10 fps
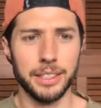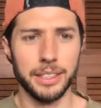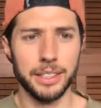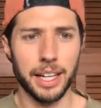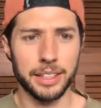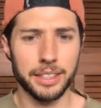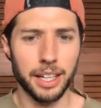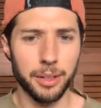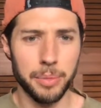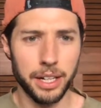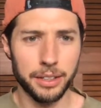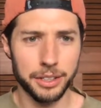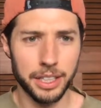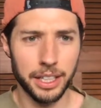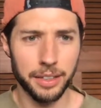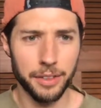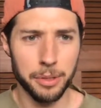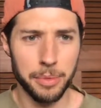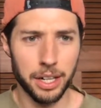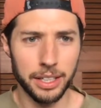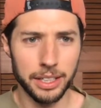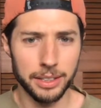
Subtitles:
that's kind of my understanding of the demonic.